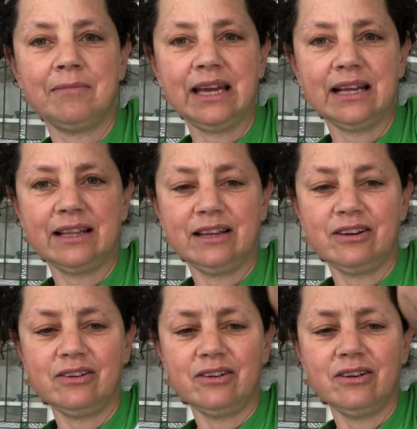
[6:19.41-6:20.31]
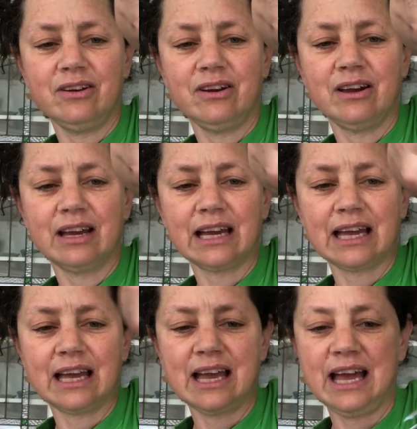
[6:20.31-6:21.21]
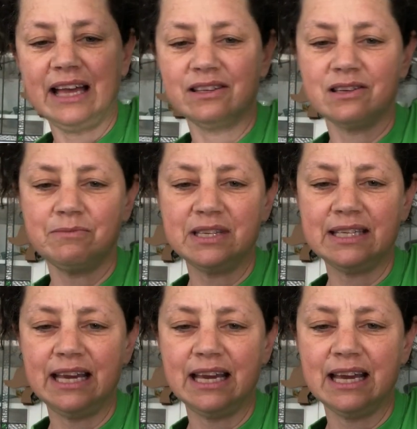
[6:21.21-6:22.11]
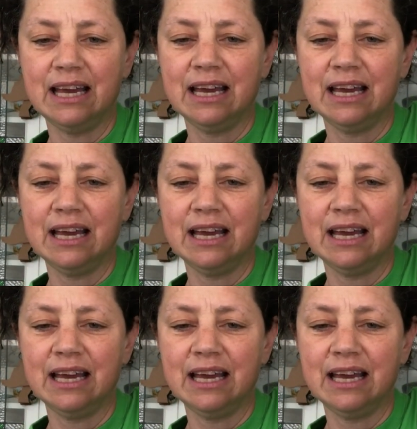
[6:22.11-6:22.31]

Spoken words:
make little cuts, almost like,